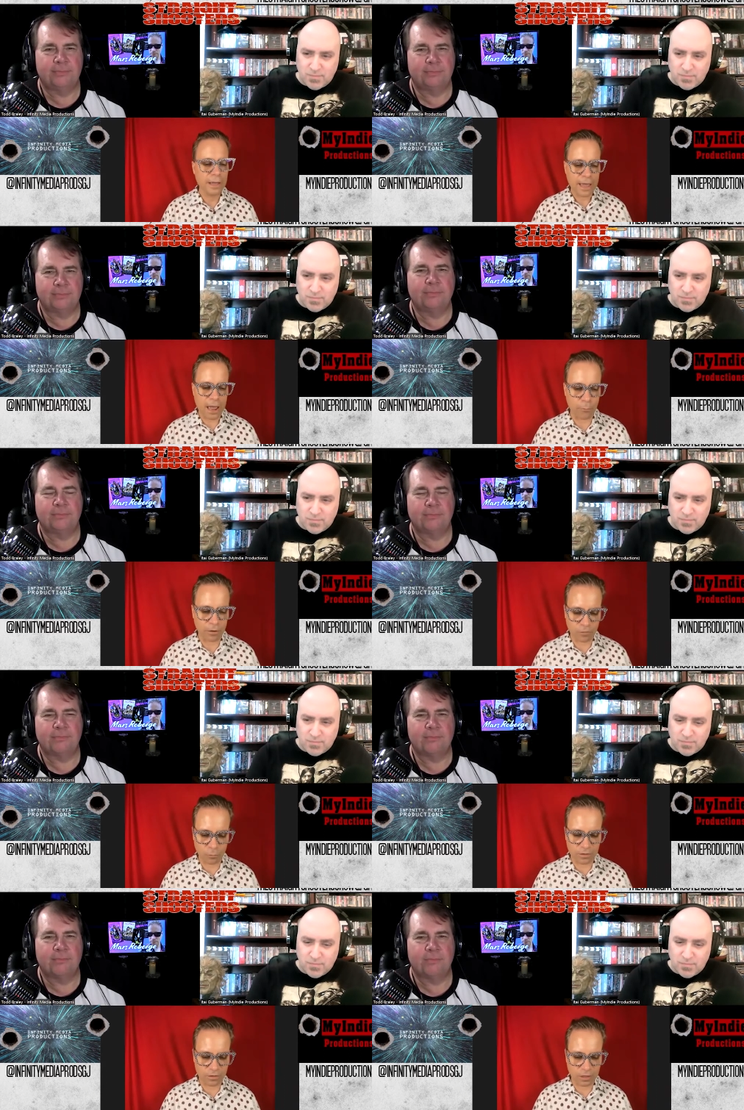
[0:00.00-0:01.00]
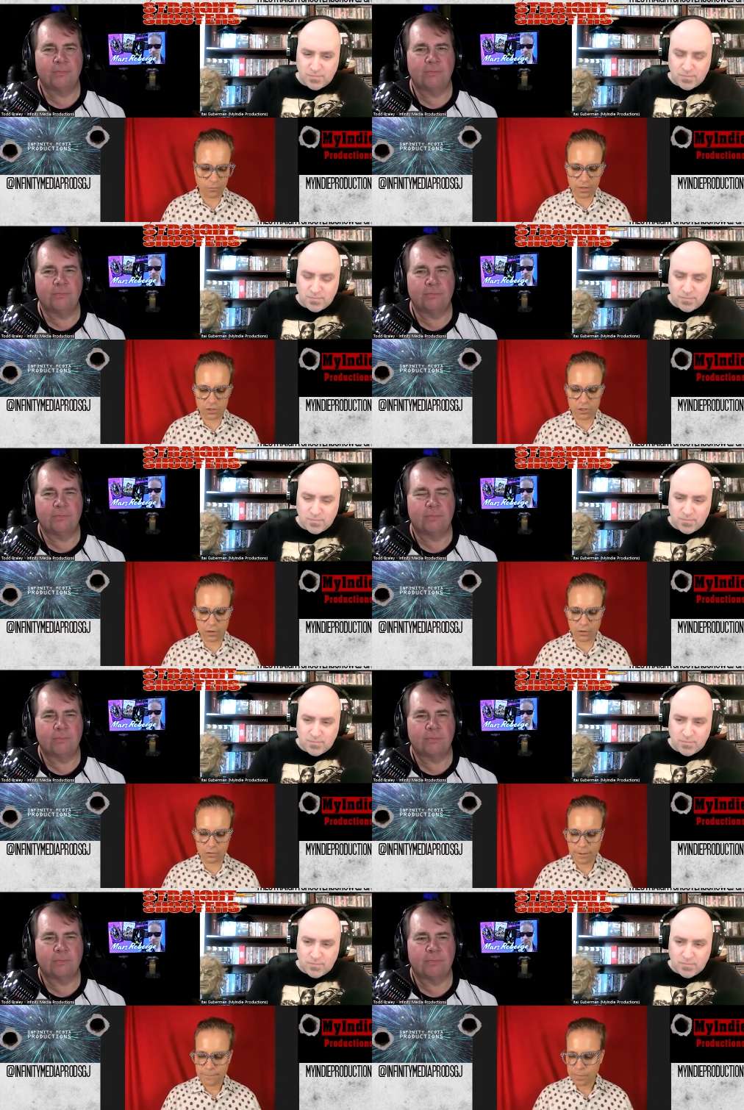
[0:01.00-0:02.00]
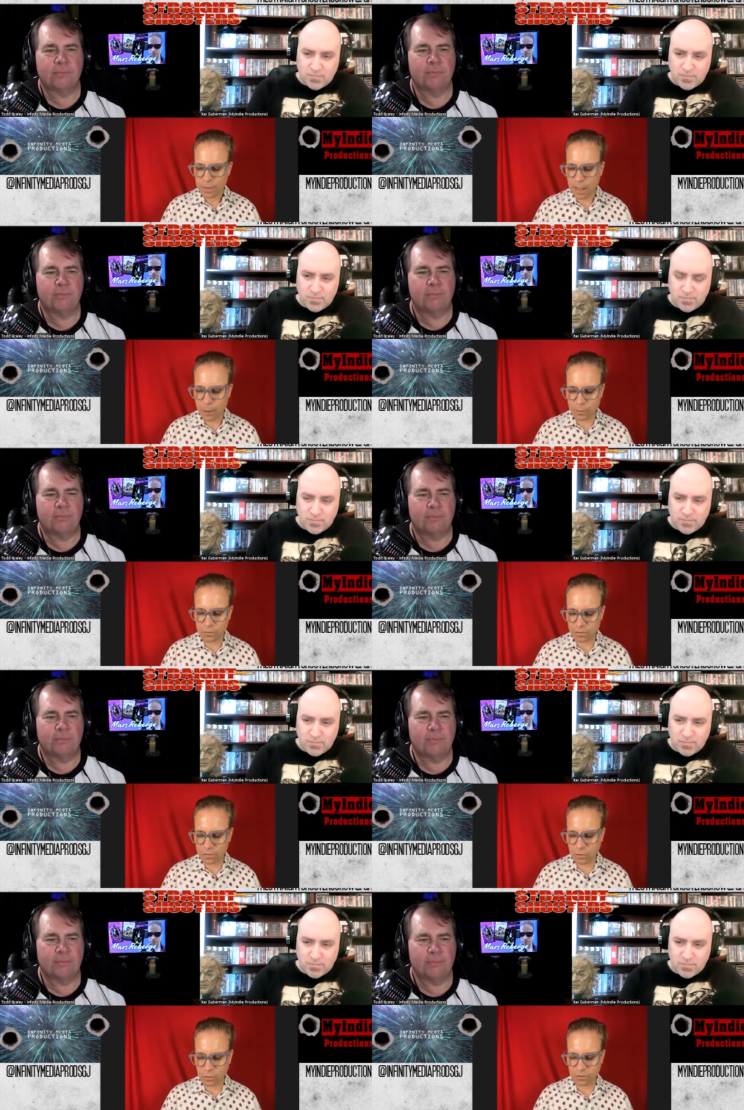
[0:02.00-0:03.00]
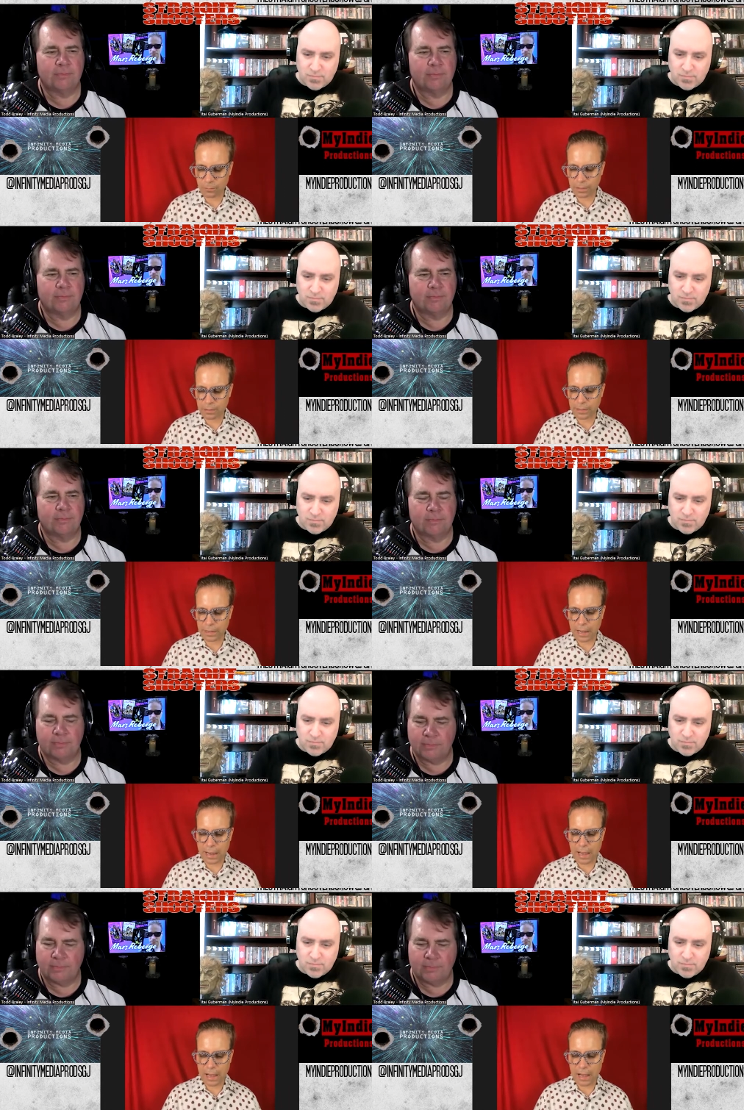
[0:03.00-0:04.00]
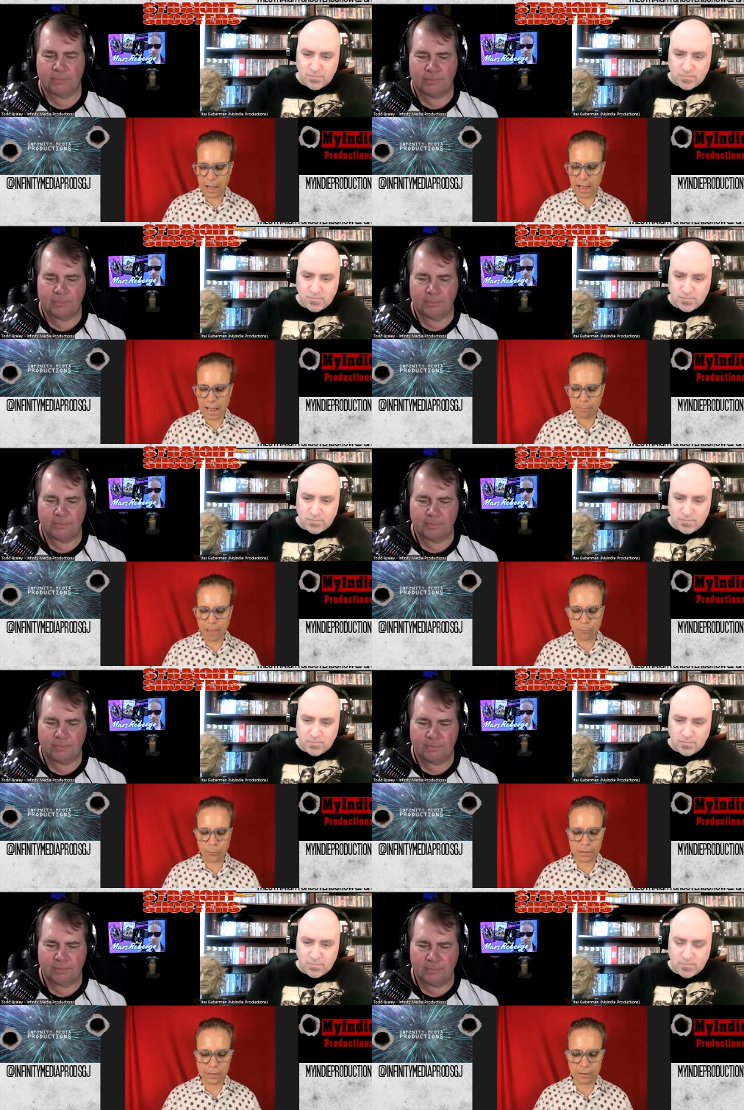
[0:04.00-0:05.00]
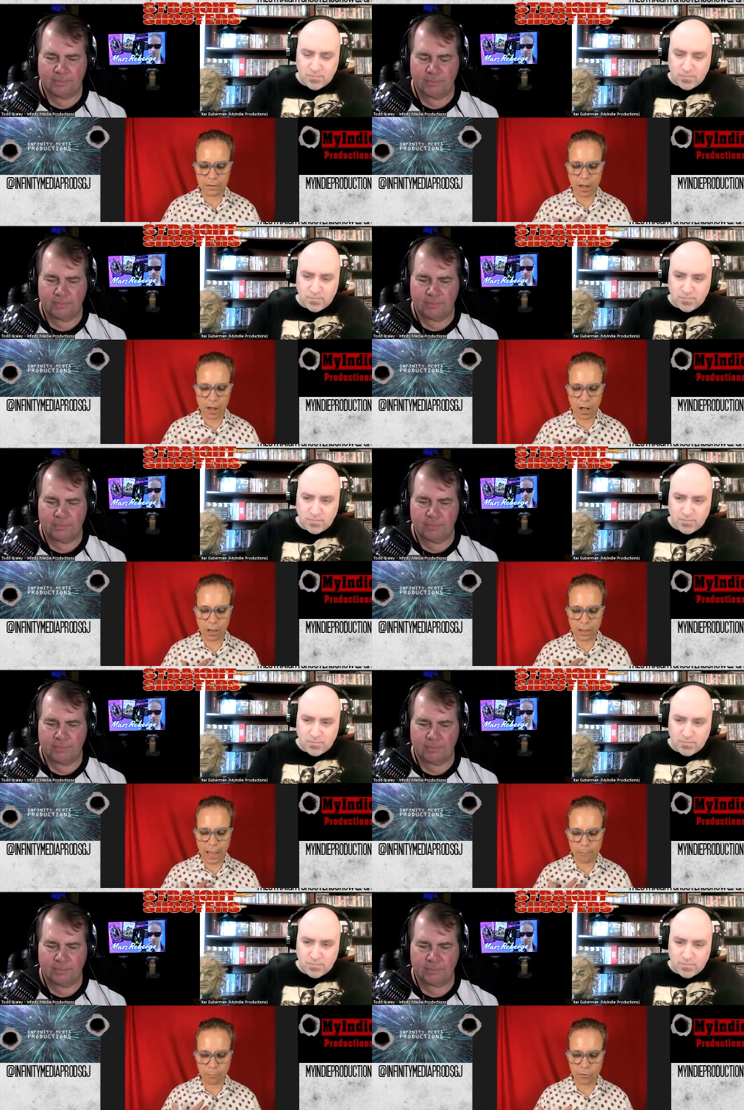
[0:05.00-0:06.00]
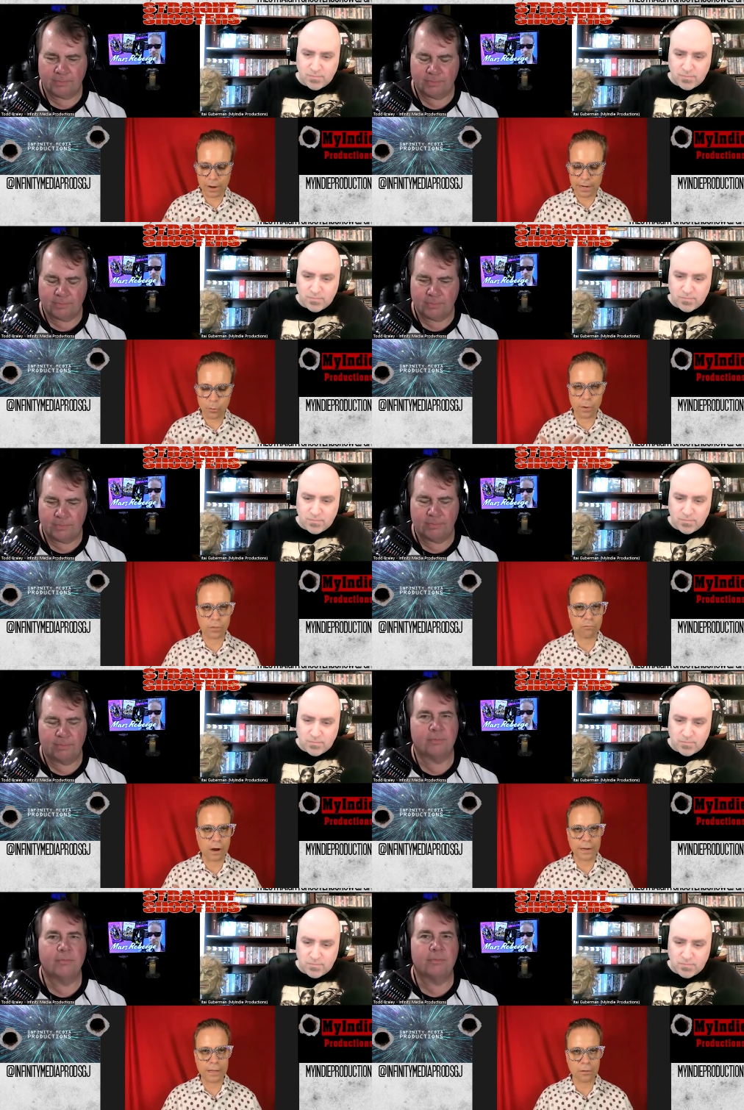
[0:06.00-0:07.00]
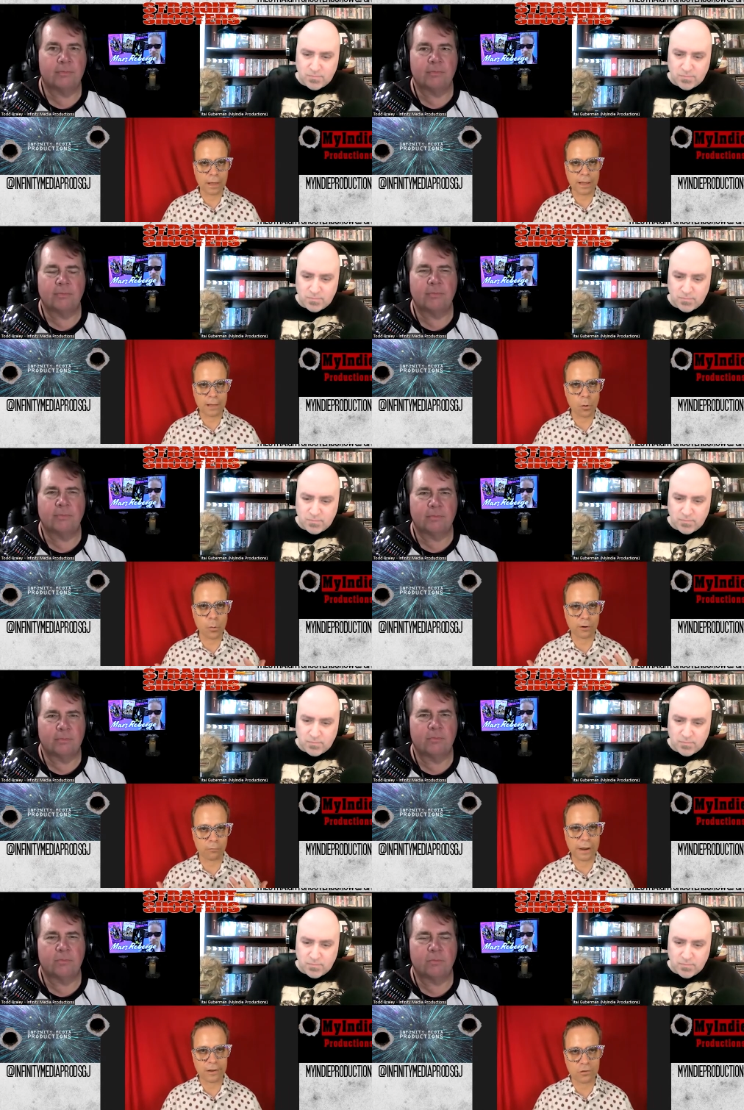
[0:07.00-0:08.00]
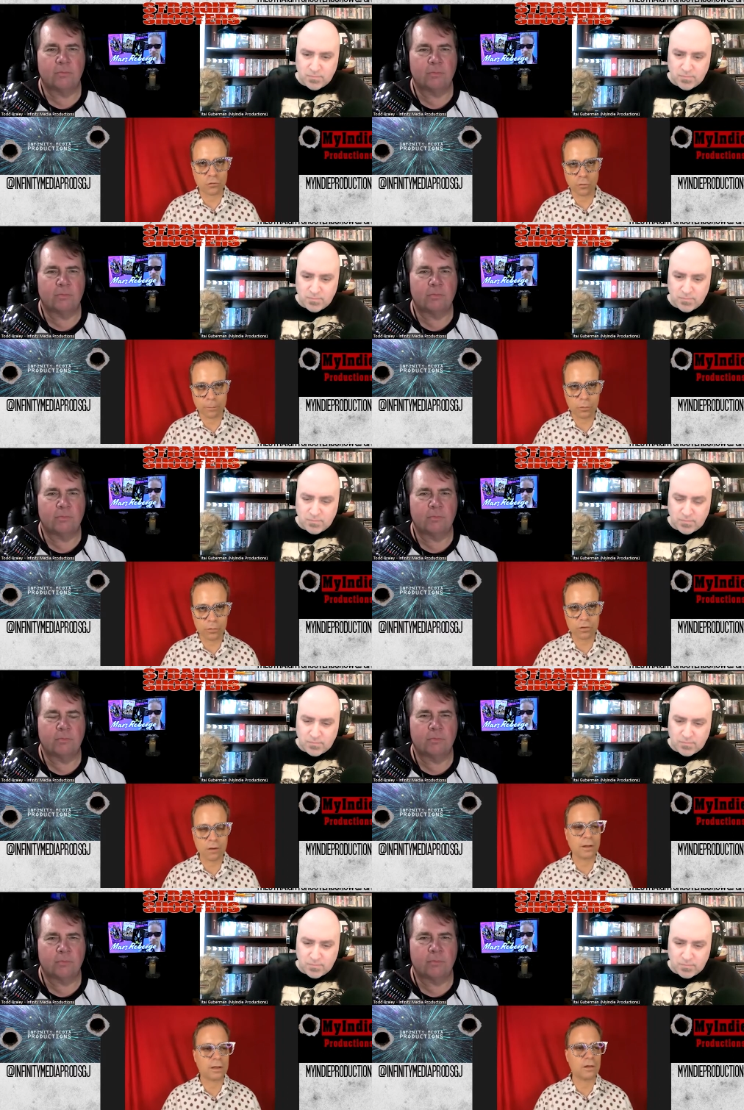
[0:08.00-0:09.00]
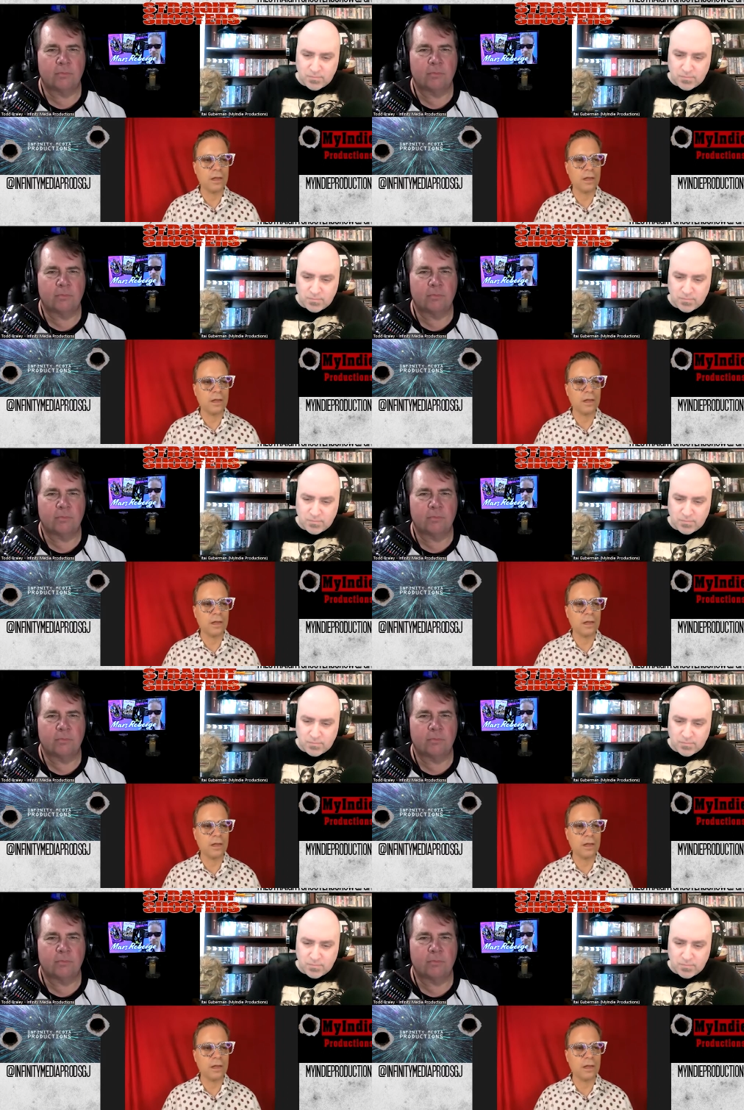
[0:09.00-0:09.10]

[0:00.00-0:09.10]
Speaker 1: And with, with T V shows, I once told somebody, like, I, I'm not really into collaborating with writing. Like, I don't want to write a script with somebody, because